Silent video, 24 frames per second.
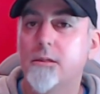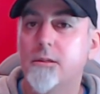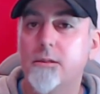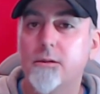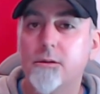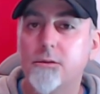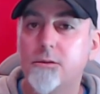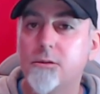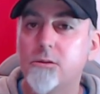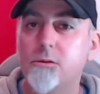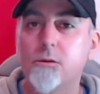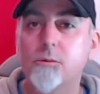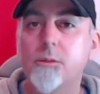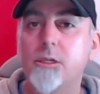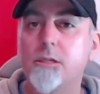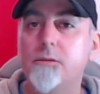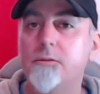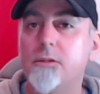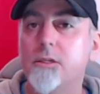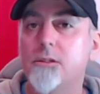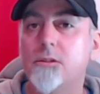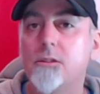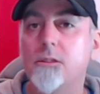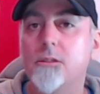There are so many
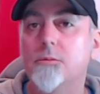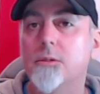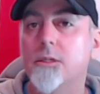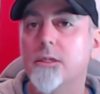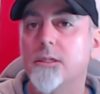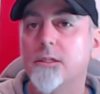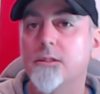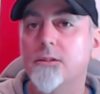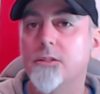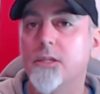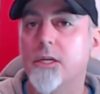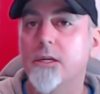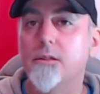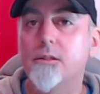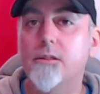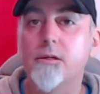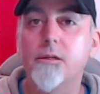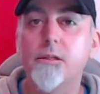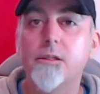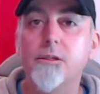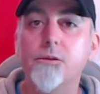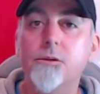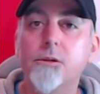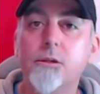VST plugins out
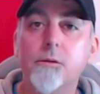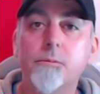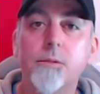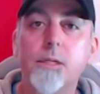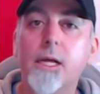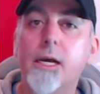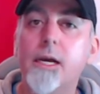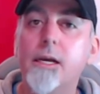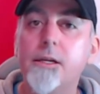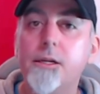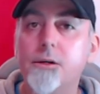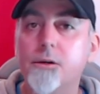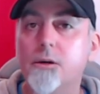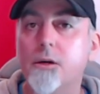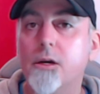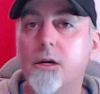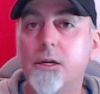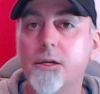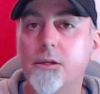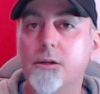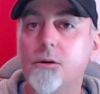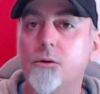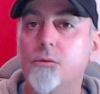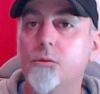there that you could apply to your
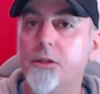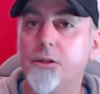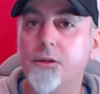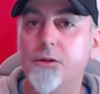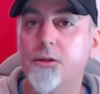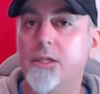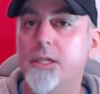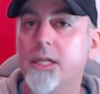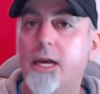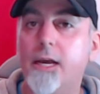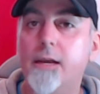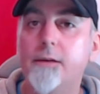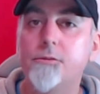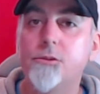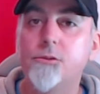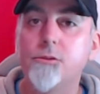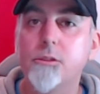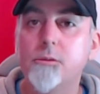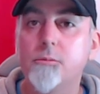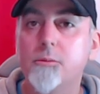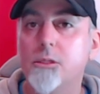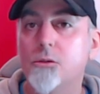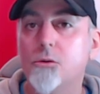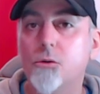audio whether you're live
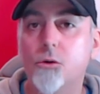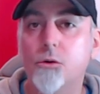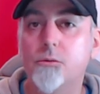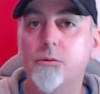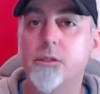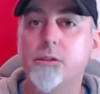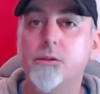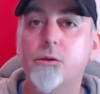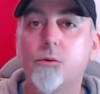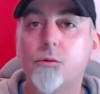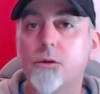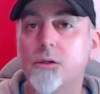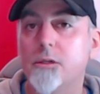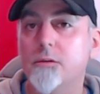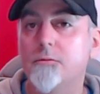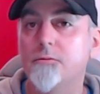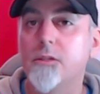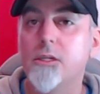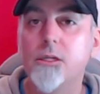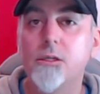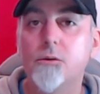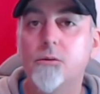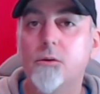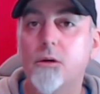streaming or recording
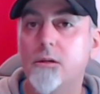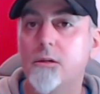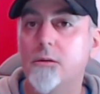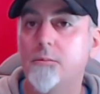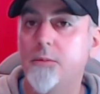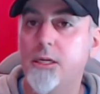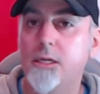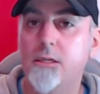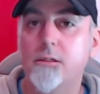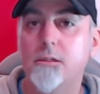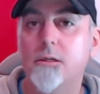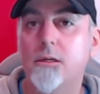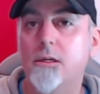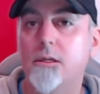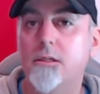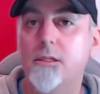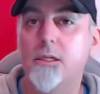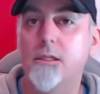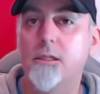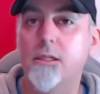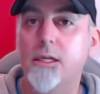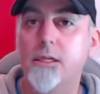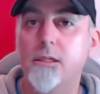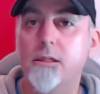video on demand
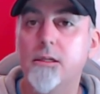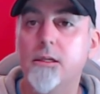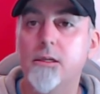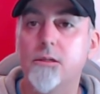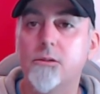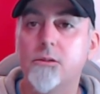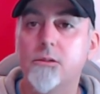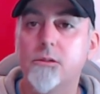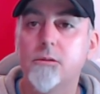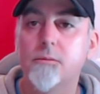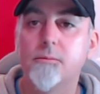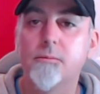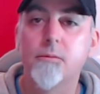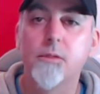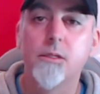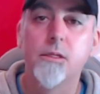content like this.